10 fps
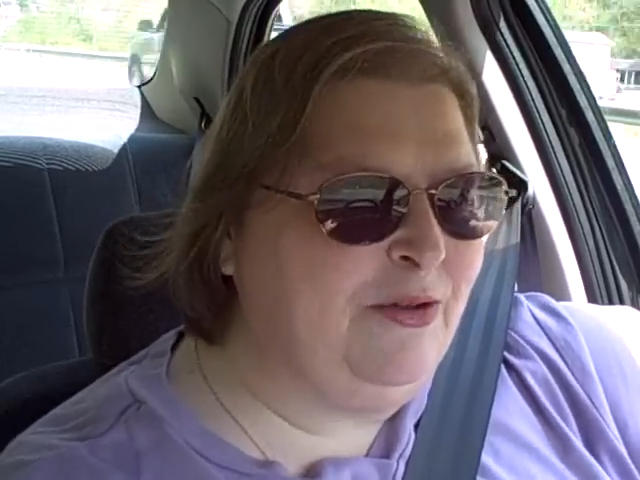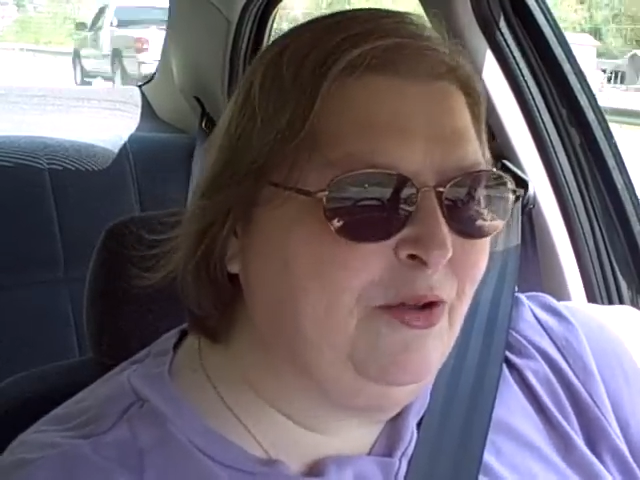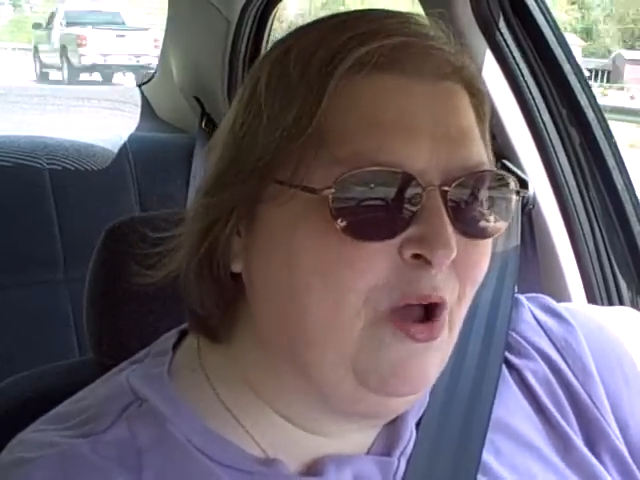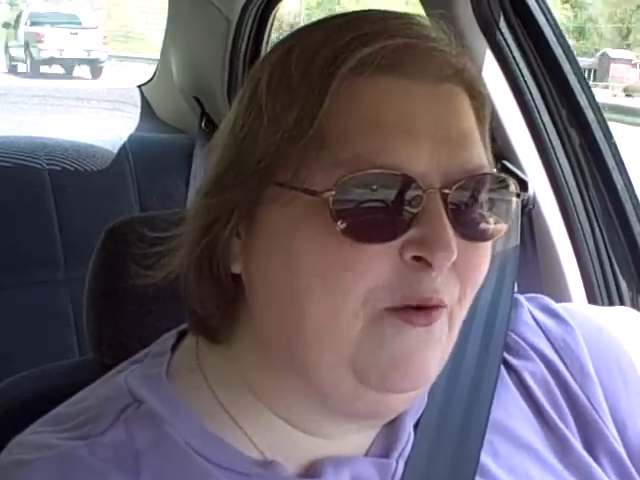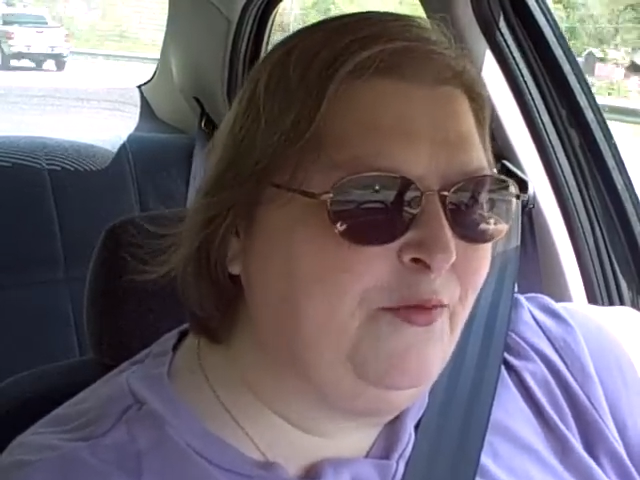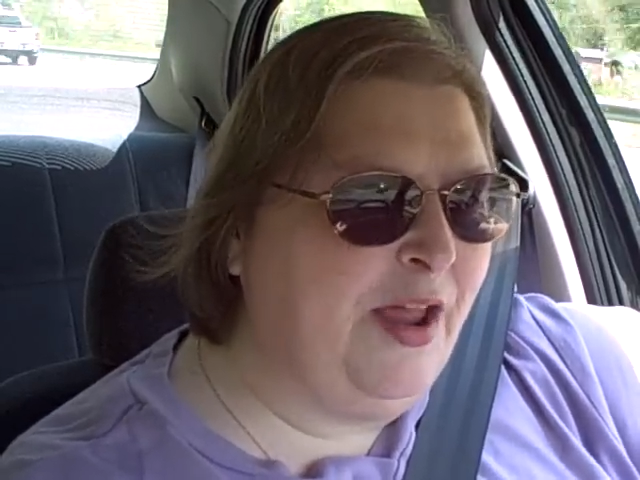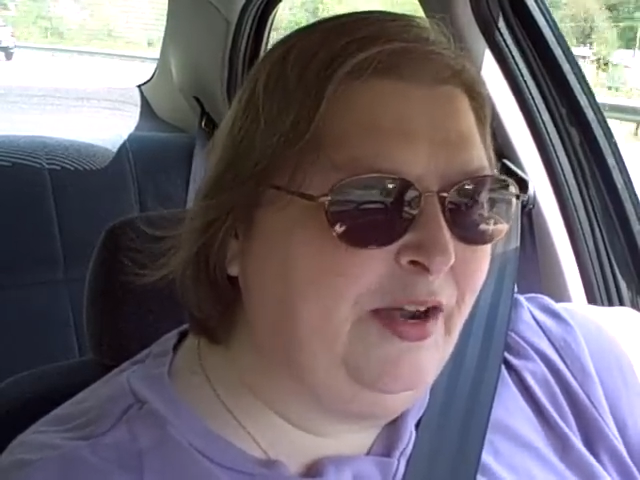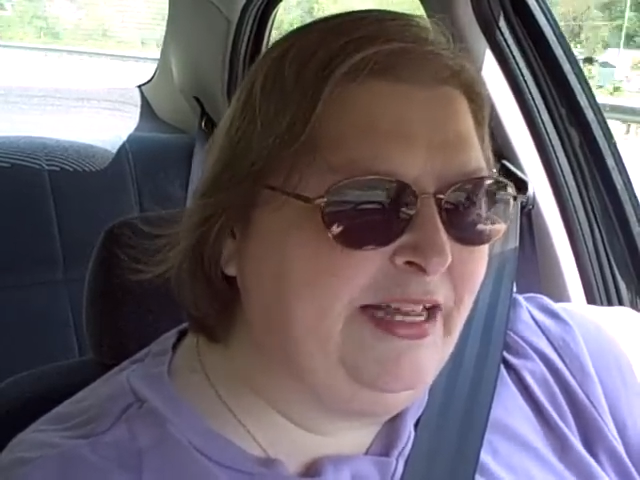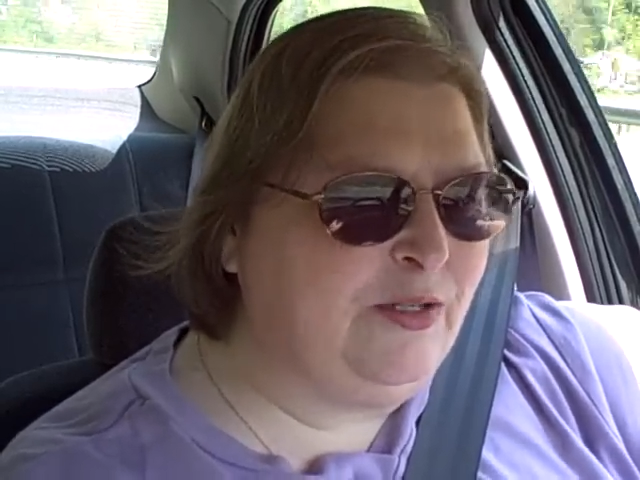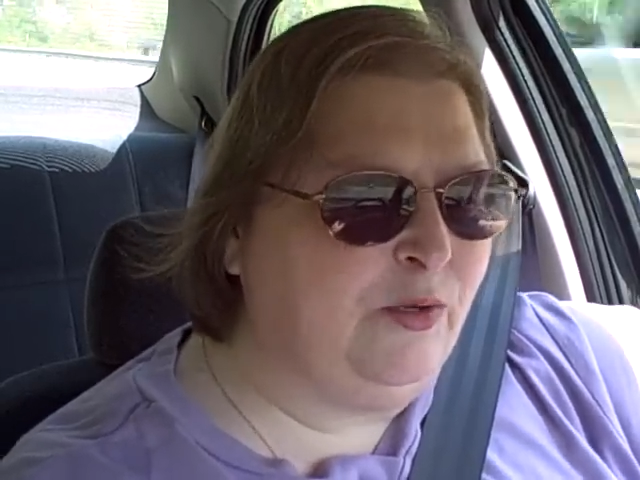he's gonna go over there
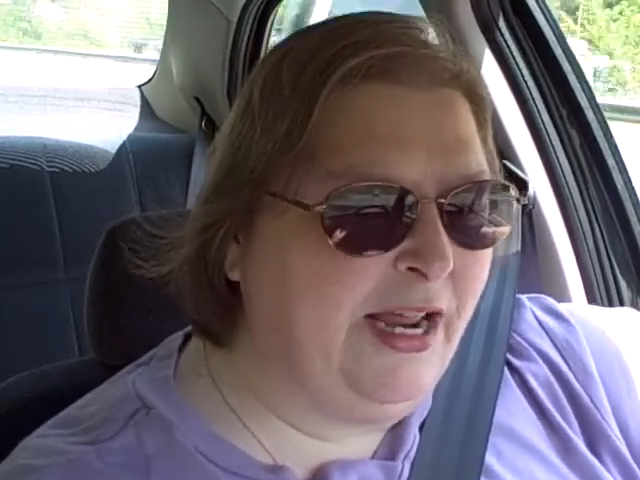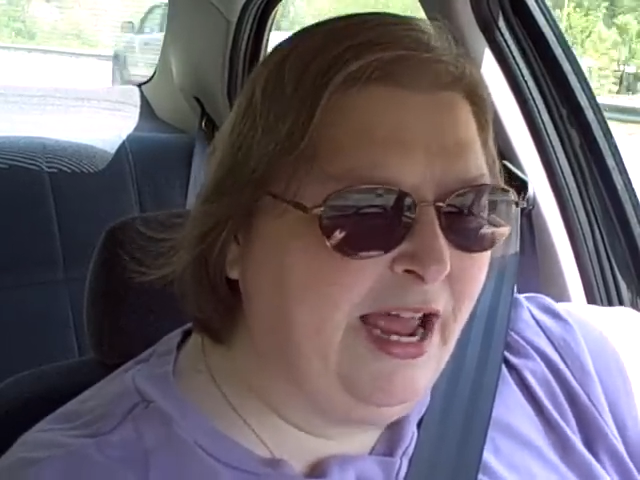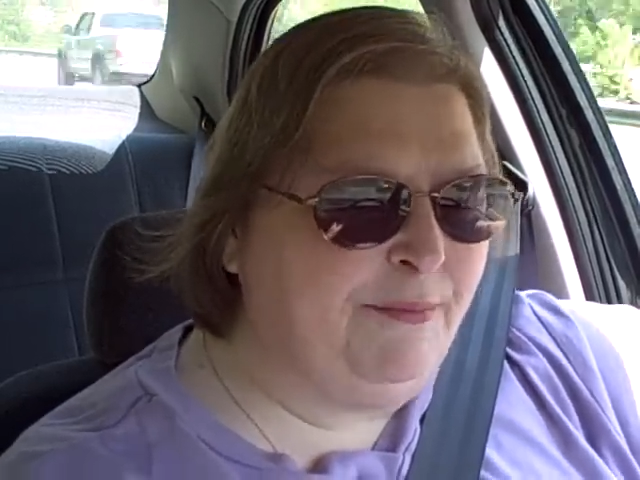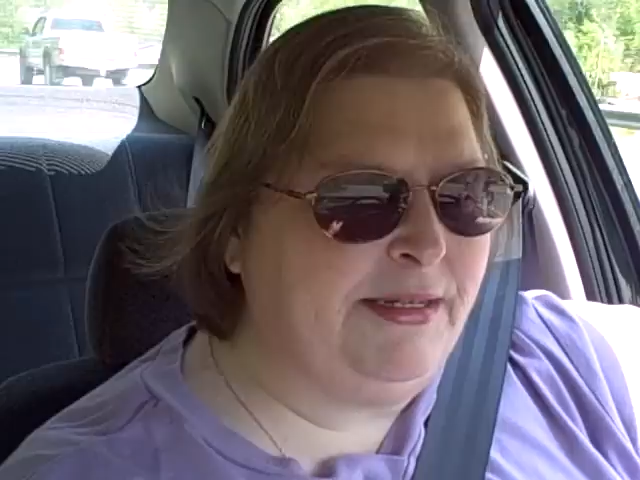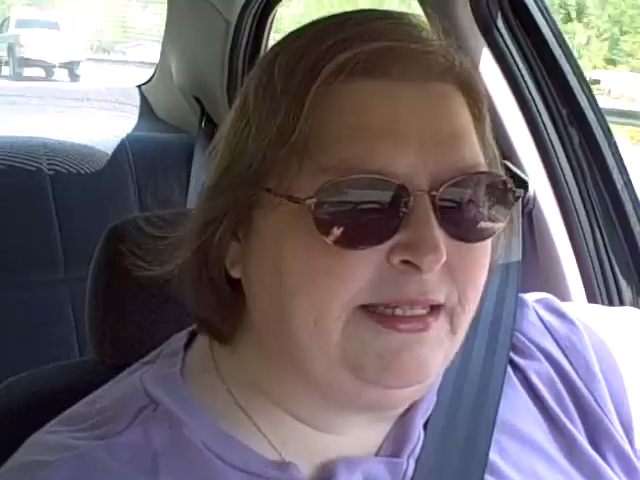and he's gonna help my